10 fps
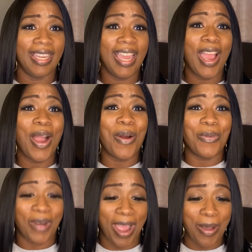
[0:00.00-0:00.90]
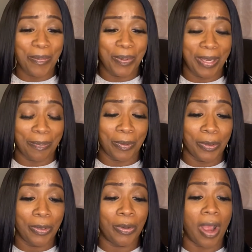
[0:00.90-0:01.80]
Around people
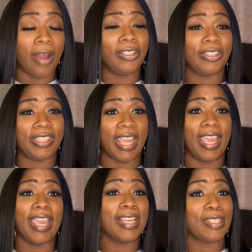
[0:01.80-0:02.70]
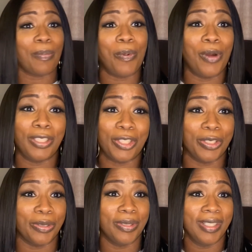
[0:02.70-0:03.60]
who understand and support you.
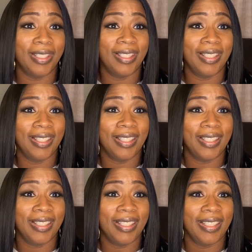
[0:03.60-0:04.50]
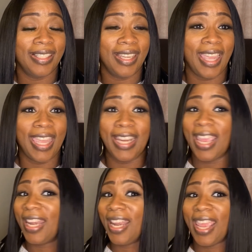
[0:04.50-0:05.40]

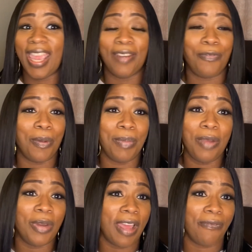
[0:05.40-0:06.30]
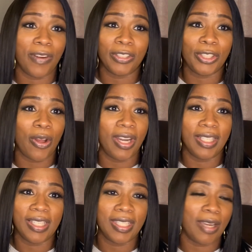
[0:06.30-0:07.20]
And for me, when I first started
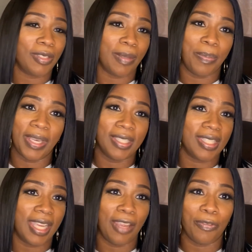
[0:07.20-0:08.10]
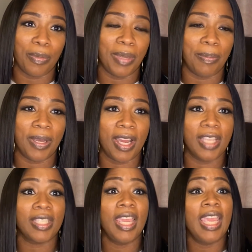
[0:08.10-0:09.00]
this, that was the biggest thing for me,
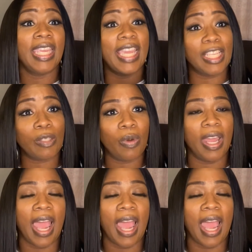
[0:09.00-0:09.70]
because guess what? I